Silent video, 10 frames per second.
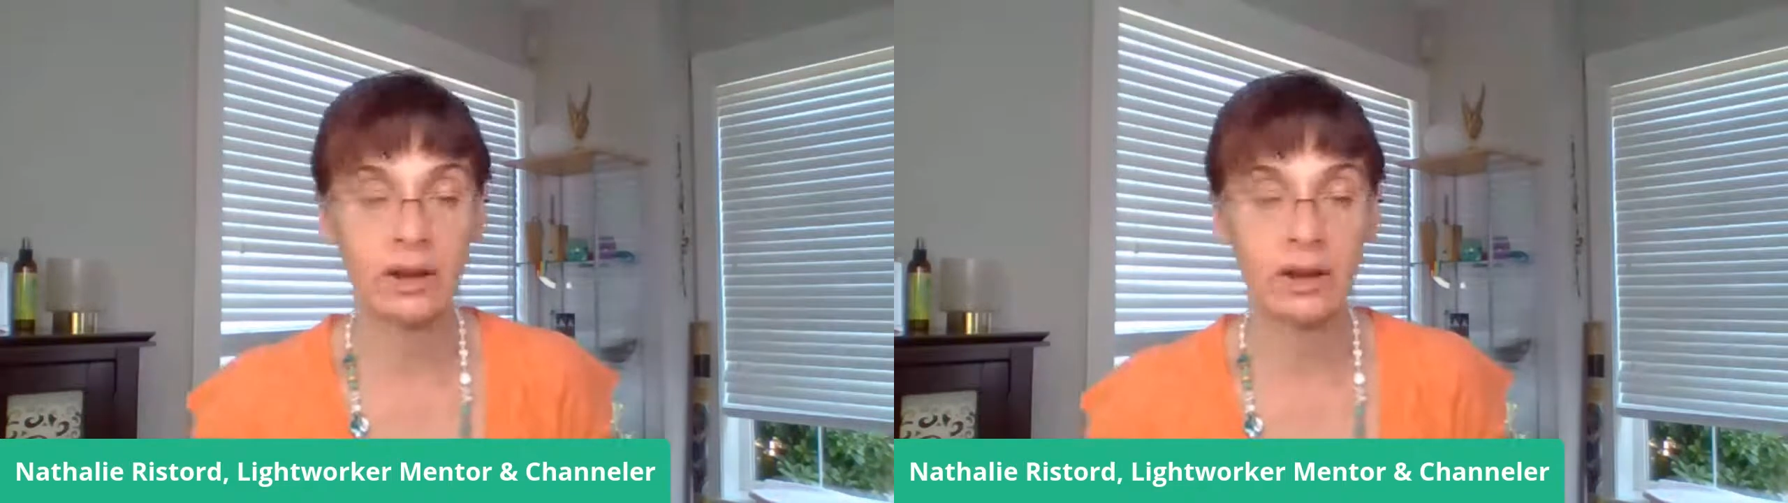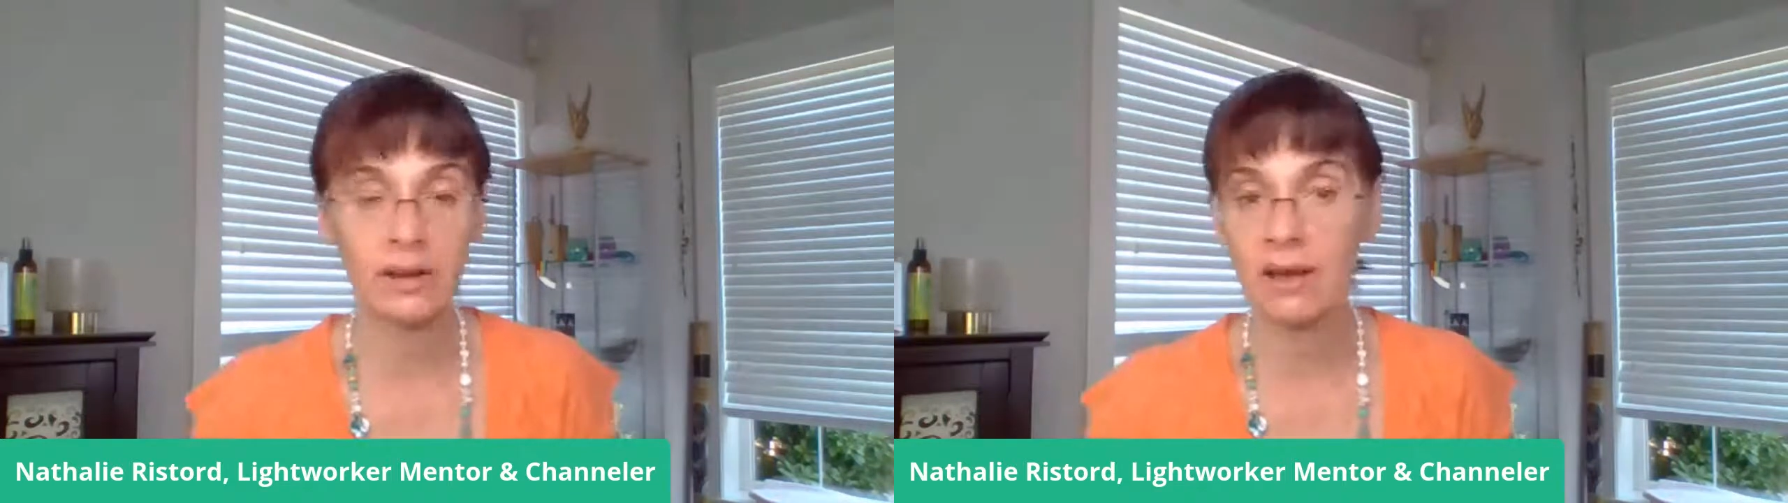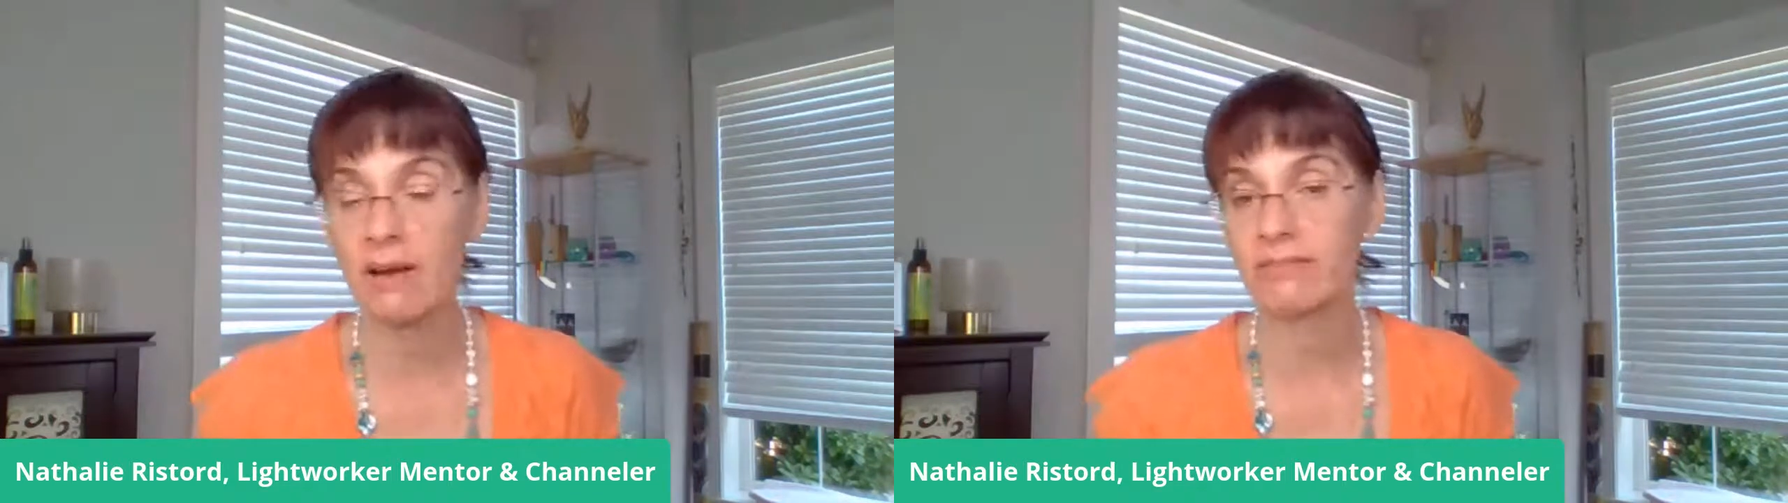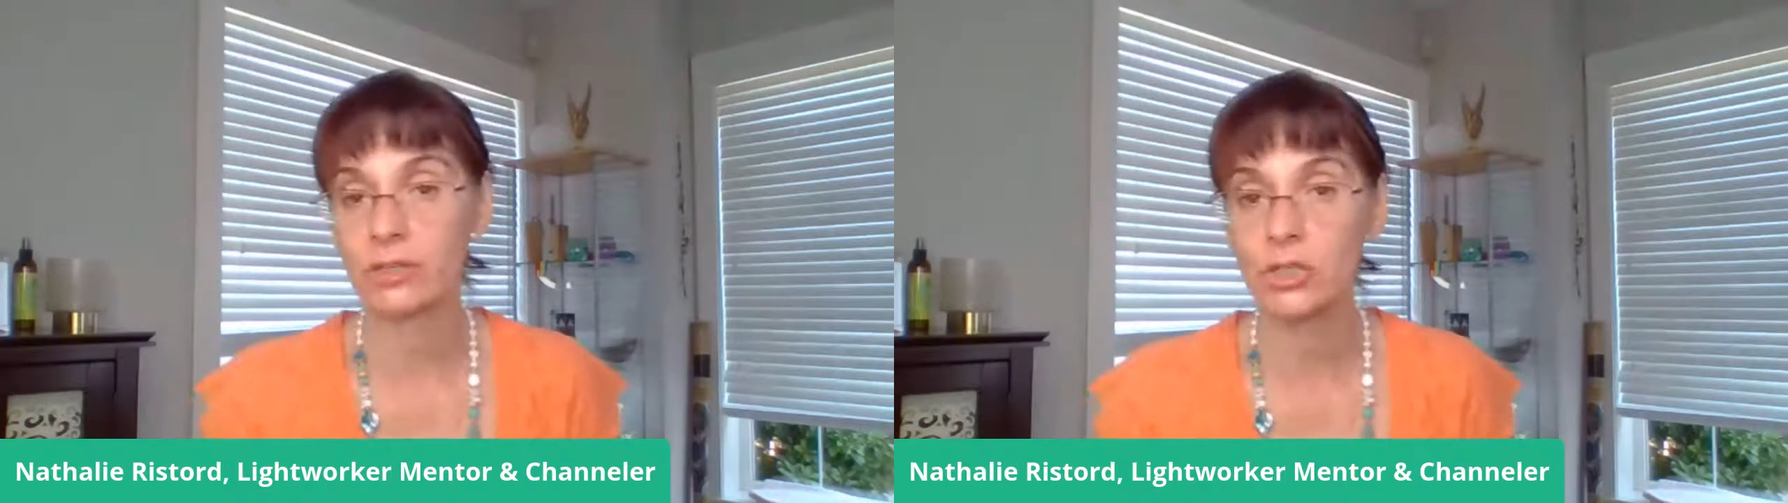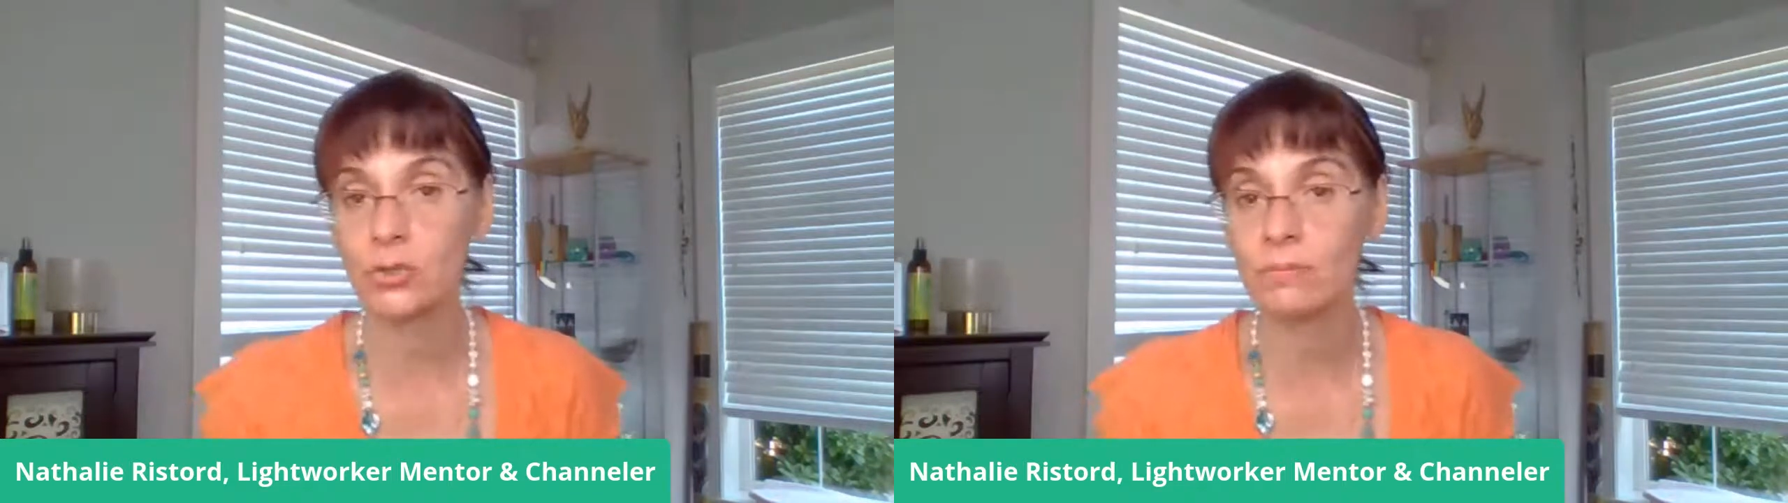not enough
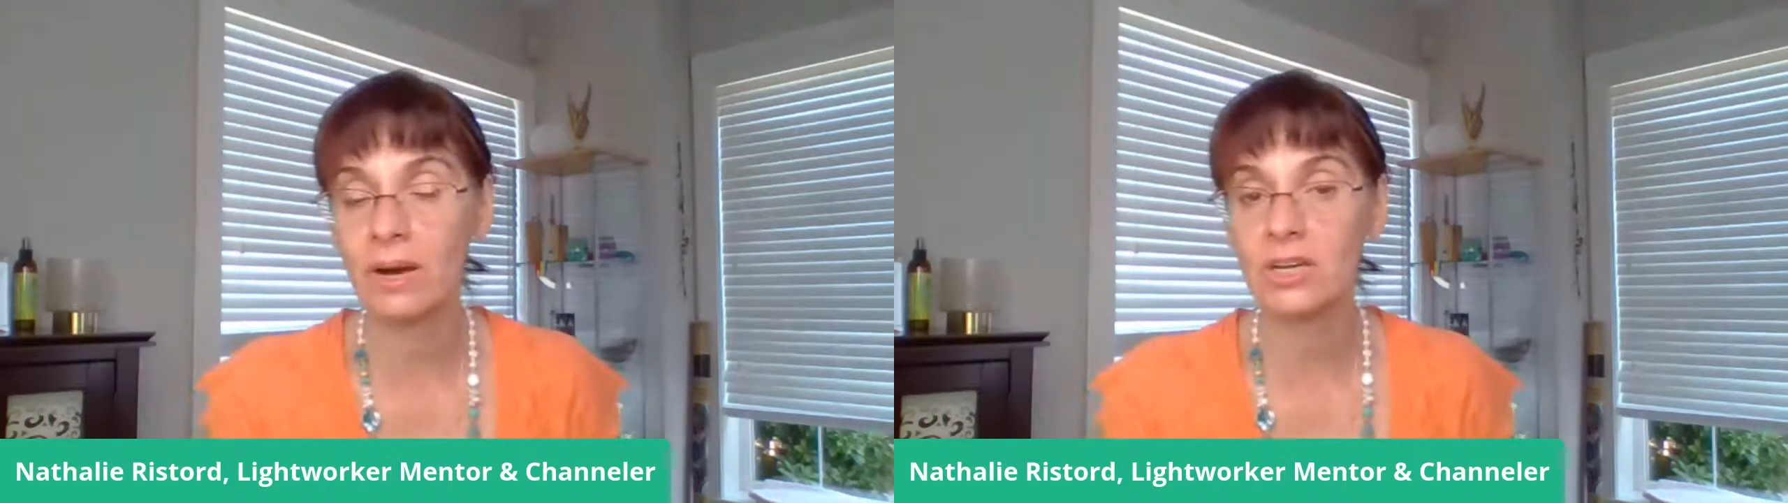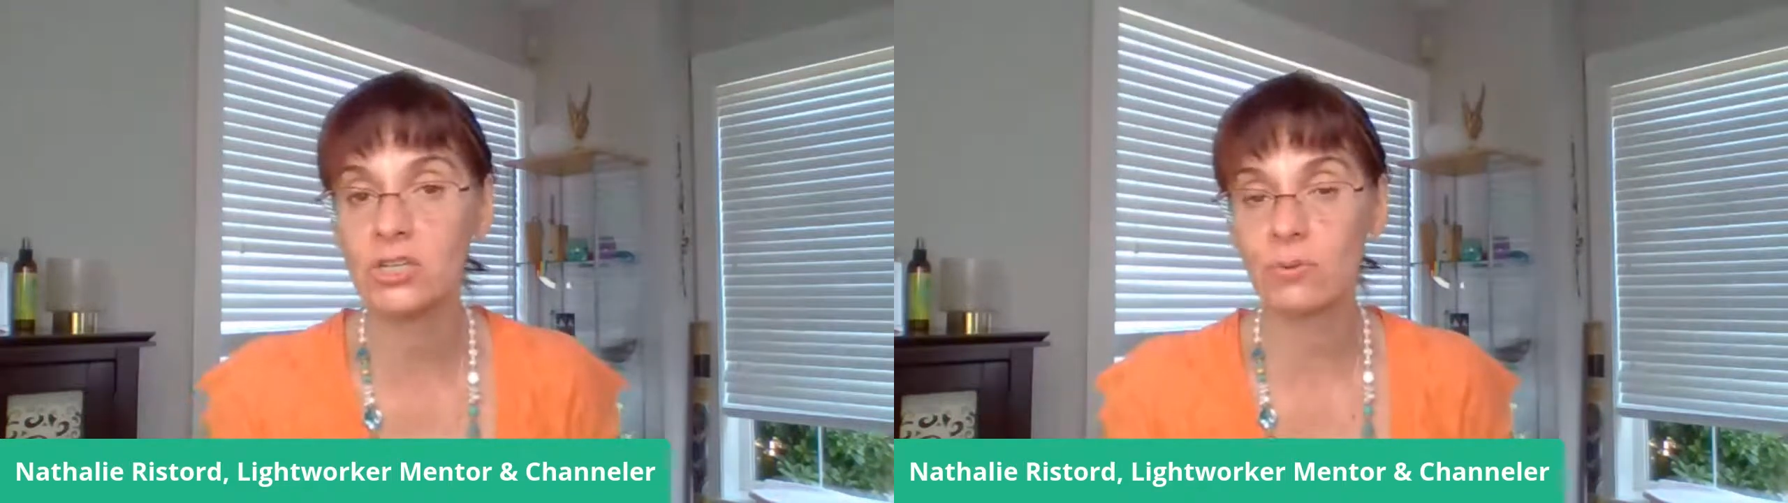or too much,